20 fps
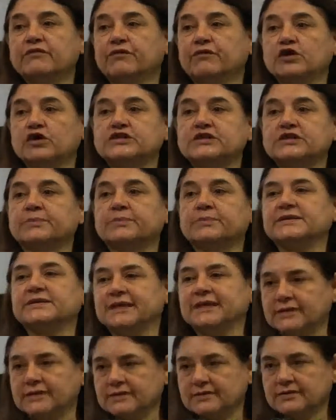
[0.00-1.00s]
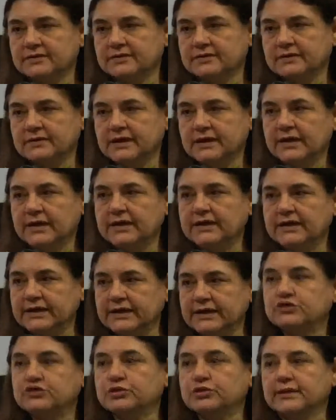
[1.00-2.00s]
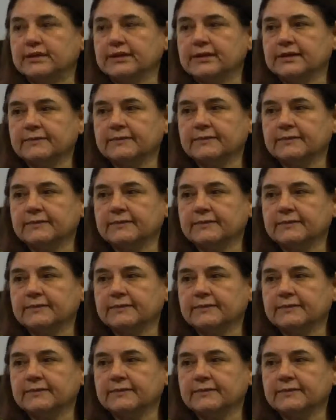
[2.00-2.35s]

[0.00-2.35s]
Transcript: 40%, literally.